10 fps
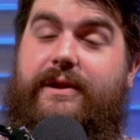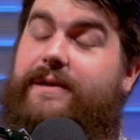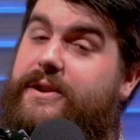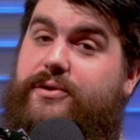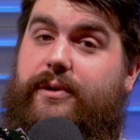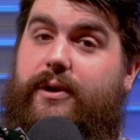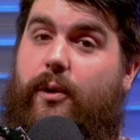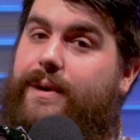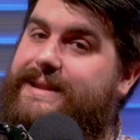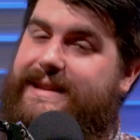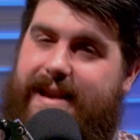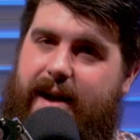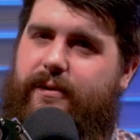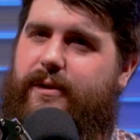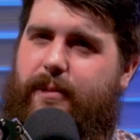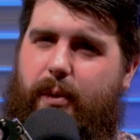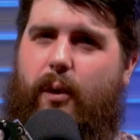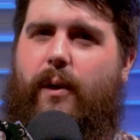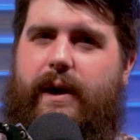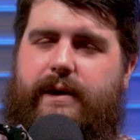of Israel was never the
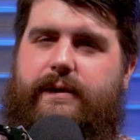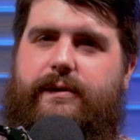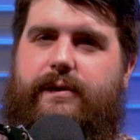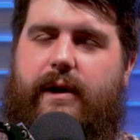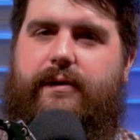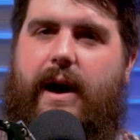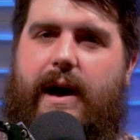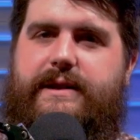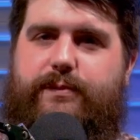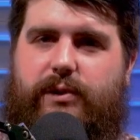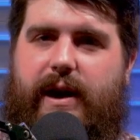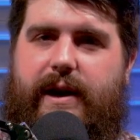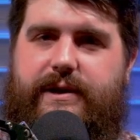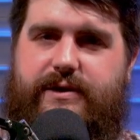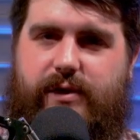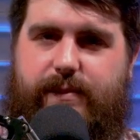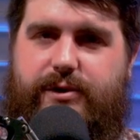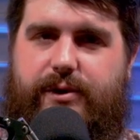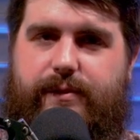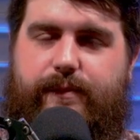point of God's plan in
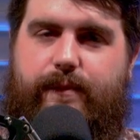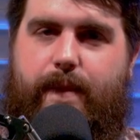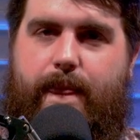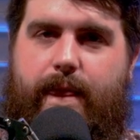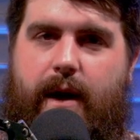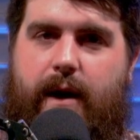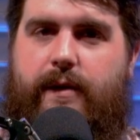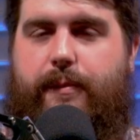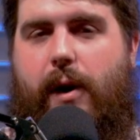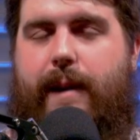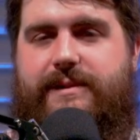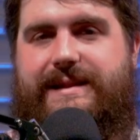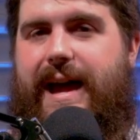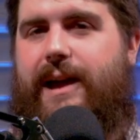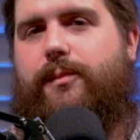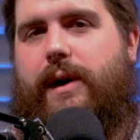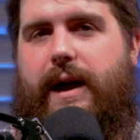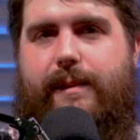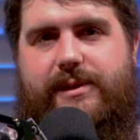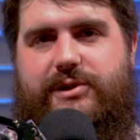Scripture. The promise to
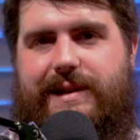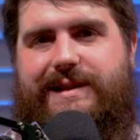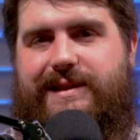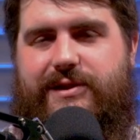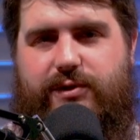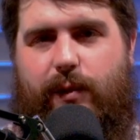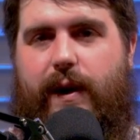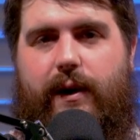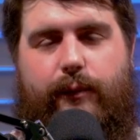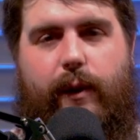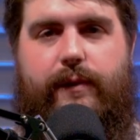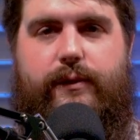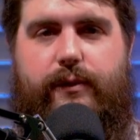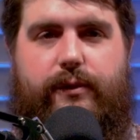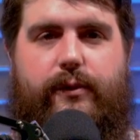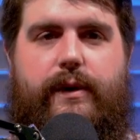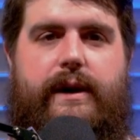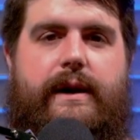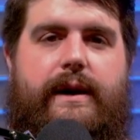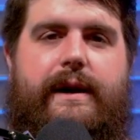Abraham in Genesis 12, 1 through
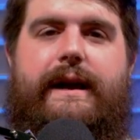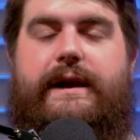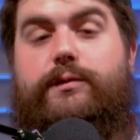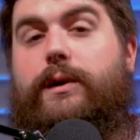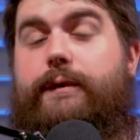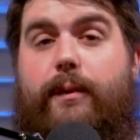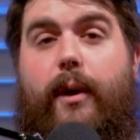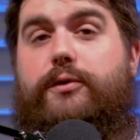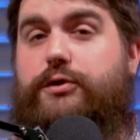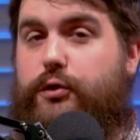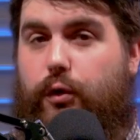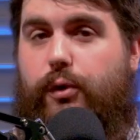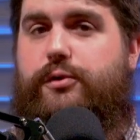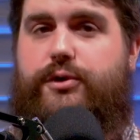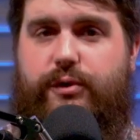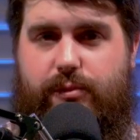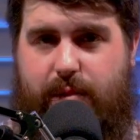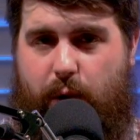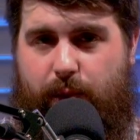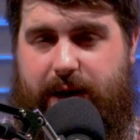3, is one of the most crucial
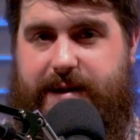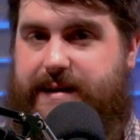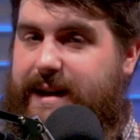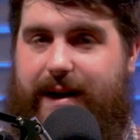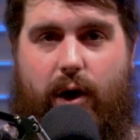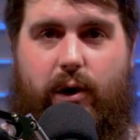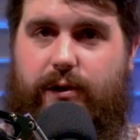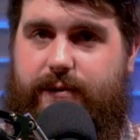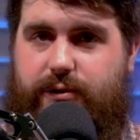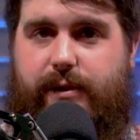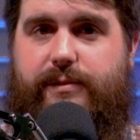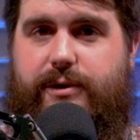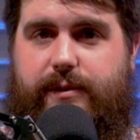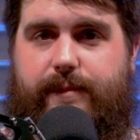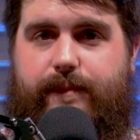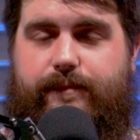moments in all of Scripture.